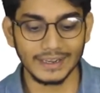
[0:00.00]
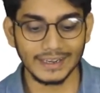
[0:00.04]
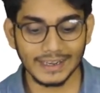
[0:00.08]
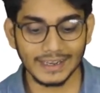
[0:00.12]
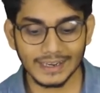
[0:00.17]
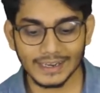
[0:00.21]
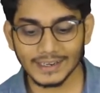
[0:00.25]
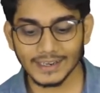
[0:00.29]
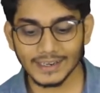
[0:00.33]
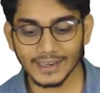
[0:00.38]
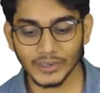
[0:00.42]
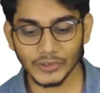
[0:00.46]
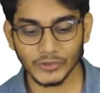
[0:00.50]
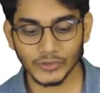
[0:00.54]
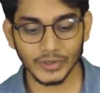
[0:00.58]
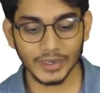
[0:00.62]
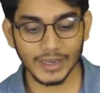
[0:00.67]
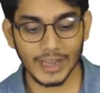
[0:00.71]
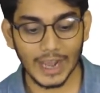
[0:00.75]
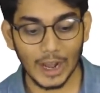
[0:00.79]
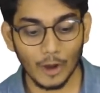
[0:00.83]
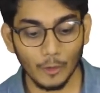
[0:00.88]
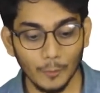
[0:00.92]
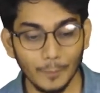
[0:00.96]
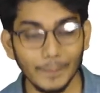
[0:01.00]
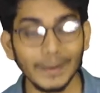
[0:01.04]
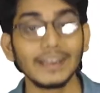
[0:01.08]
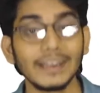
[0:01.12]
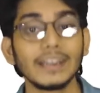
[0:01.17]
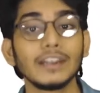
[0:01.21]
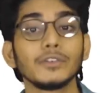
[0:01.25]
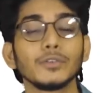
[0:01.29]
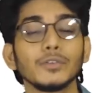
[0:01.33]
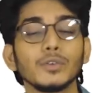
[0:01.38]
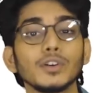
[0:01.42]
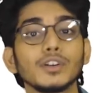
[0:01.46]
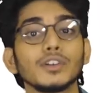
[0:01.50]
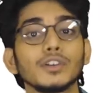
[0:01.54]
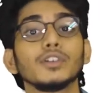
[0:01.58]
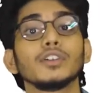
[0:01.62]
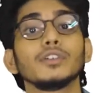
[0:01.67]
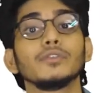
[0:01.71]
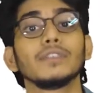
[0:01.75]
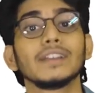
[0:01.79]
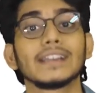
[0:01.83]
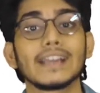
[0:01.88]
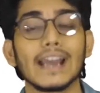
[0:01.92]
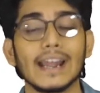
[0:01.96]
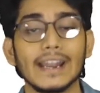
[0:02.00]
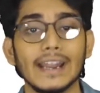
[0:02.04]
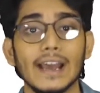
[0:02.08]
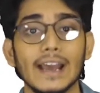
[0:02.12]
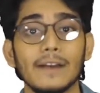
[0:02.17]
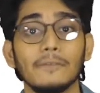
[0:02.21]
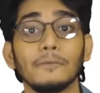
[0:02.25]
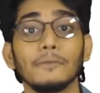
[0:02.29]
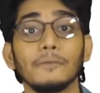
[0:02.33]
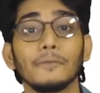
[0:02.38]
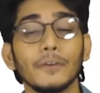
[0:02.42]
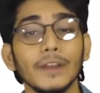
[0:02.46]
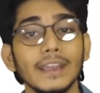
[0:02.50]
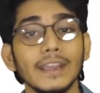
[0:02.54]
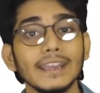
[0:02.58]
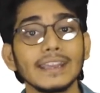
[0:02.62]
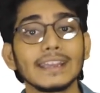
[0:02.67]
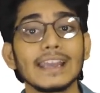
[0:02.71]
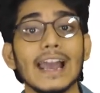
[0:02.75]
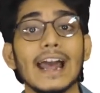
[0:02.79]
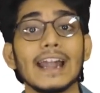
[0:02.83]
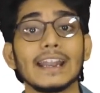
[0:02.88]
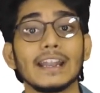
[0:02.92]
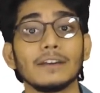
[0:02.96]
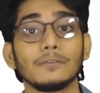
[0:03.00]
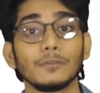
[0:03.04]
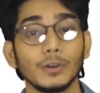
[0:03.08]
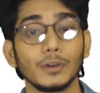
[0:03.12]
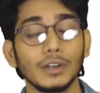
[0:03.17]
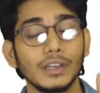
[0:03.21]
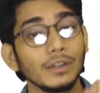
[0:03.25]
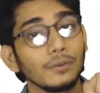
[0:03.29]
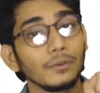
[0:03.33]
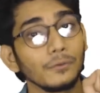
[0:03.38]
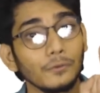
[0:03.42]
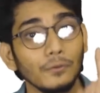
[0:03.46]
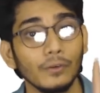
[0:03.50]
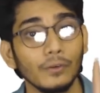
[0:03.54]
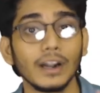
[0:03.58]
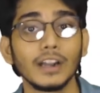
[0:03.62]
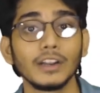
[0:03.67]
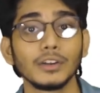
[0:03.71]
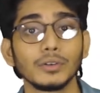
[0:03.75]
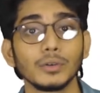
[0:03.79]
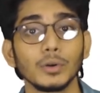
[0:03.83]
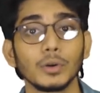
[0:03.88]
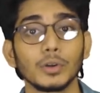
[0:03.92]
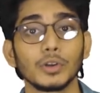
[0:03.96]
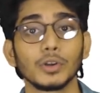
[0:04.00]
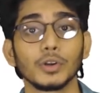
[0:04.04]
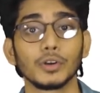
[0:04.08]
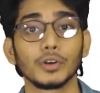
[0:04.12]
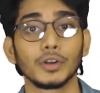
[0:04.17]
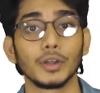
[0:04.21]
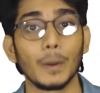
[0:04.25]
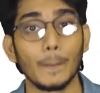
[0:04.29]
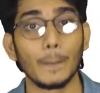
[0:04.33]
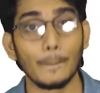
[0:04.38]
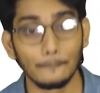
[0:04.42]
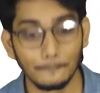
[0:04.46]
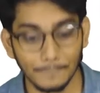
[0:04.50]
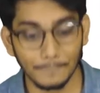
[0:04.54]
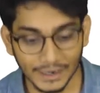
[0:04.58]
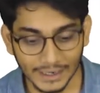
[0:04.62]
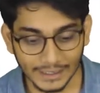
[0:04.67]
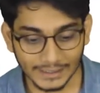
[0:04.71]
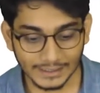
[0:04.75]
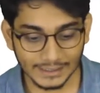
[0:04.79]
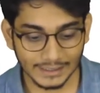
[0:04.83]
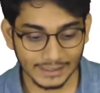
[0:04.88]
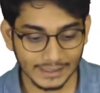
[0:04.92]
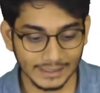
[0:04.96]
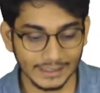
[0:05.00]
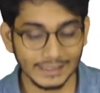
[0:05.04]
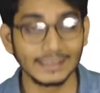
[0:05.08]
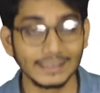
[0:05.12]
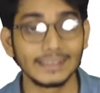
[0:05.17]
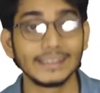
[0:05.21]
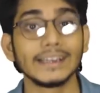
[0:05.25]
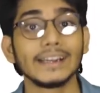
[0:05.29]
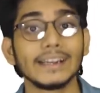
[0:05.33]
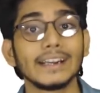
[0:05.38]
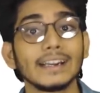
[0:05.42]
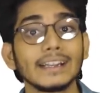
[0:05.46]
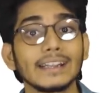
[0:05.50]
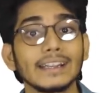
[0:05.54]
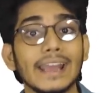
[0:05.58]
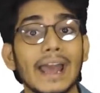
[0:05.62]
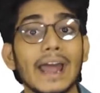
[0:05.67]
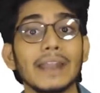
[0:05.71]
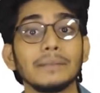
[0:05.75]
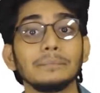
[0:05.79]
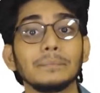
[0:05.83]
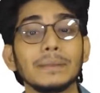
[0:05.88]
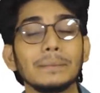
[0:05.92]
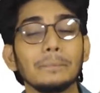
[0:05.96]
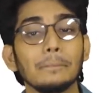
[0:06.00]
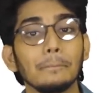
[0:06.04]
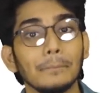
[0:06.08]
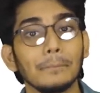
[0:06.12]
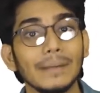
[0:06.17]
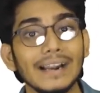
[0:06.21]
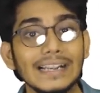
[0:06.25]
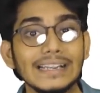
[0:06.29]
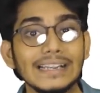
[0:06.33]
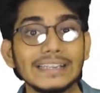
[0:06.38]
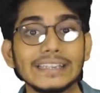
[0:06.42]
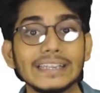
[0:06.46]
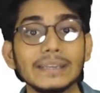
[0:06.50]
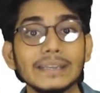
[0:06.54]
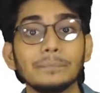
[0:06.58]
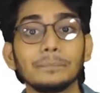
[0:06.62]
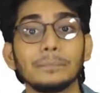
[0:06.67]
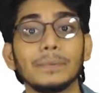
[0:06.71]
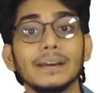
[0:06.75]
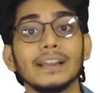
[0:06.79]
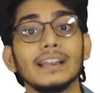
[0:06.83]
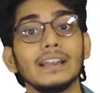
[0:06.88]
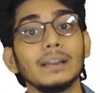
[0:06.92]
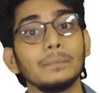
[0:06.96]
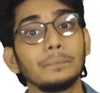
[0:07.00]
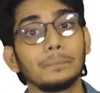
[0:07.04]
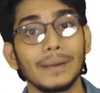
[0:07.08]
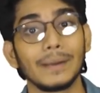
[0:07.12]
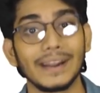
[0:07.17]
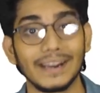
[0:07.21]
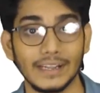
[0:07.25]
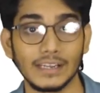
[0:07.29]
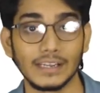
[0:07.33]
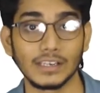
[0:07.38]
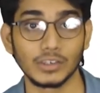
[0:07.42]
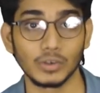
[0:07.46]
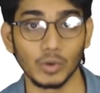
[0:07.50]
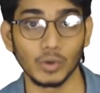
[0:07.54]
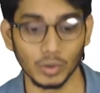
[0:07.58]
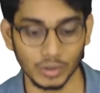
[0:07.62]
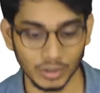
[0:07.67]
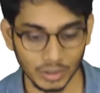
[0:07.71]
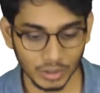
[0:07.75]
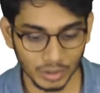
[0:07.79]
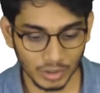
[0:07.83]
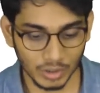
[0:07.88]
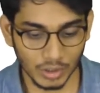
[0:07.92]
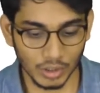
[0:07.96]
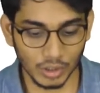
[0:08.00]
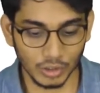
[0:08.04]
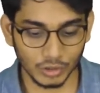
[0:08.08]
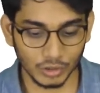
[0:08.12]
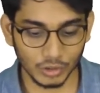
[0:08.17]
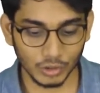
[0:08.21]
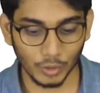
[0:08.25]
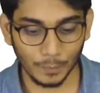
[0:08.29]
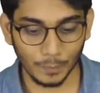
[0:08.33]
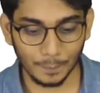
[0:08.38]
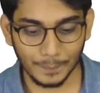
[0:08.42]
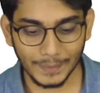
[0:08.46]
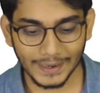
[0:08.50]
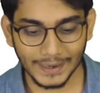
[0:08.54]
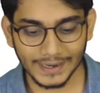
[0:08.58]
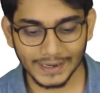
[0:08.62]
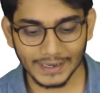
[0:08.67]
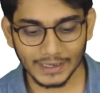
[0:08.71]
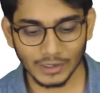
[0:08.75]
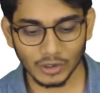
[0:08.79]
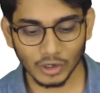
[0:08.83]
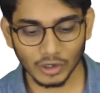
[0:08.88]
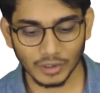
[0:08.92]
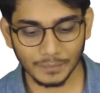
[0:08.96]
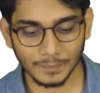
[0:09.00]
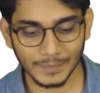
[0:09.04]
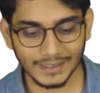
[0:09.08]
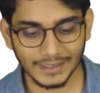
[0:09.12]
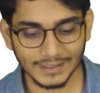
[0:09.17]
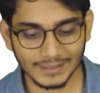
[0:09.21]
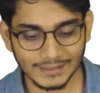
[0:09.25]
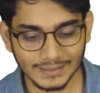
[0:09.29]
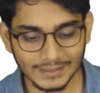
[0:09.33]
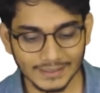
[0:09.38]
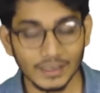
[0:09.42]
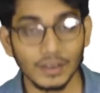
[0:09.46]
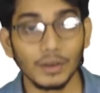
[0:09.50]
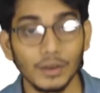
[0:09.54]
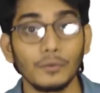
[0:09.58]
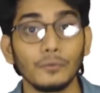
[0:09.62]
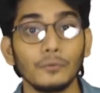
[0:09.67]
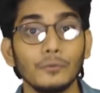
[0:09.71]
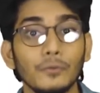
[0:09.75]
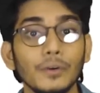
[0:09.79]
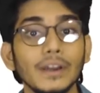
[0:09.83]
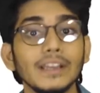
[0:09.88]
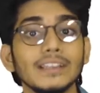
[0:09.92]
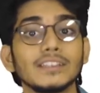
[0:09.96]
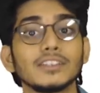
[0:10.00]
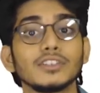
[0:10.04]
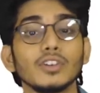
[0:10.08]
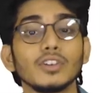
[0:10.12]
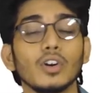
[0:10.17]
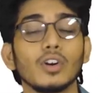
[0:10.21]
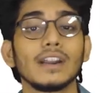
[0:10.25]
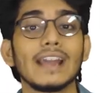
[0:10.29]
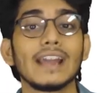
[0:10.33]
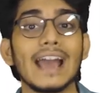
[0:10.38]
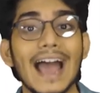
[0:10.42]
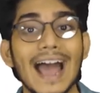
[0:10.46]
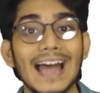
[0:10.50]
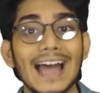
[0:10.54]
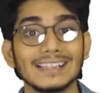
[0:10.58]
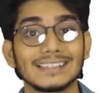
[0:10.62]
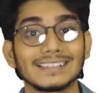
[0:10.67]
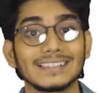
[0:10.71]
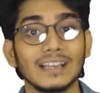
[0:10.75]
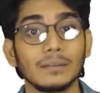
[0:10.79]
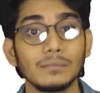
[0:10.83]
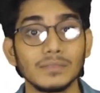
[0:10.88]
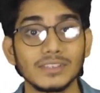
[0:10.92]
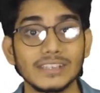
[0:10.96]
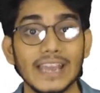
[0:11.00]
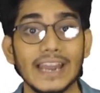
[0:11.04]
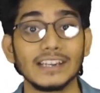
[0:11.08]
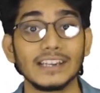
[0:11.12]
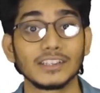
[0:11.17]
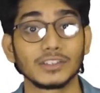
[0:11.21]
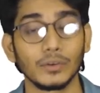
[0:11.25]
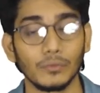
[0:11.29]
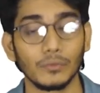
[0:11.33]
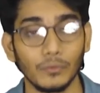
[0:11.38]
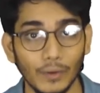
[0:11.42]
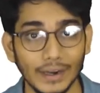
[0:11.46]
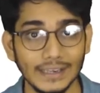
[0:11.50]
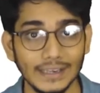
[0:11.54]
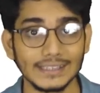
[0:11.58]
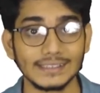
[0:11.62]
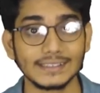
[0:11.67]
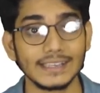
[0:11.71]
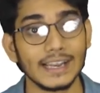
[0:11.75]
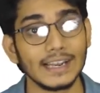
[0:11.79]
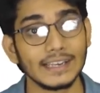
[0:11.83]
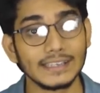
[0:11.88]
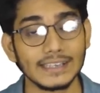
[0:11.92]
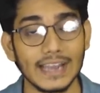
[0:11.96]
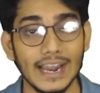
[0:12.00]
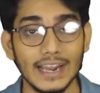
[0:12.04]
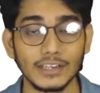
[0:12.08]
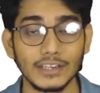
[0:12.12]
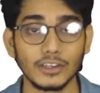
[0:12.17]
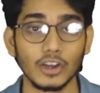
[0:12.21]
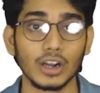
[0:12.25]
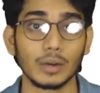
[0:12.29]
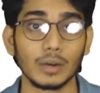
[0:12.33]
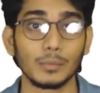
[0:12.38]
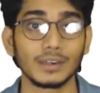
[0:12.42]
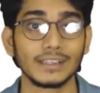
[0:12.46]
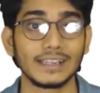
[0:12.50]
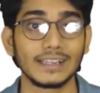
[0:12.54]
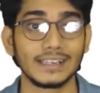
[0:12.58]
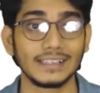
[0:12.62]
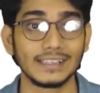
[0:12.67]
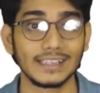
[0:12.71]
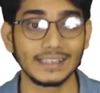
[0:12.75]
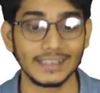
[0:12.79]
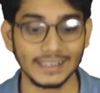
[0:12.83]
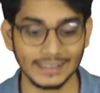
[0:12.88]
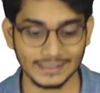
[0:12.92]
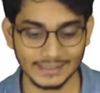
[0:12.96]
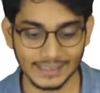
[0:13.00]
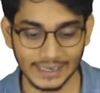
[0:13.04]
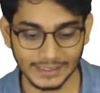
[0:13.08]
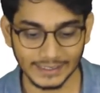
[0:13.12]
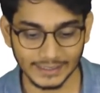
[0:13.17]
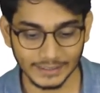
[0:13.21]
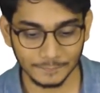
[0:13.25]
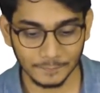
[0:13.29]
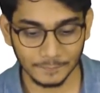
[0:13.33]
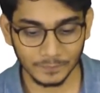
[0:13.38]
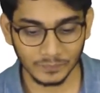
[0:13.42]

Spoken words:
in a tree how many root node we can have? We can have only one root node, but there can be multiple parent node. So parent node means which node has some child. So what is child? I'll talk about that in the next slide.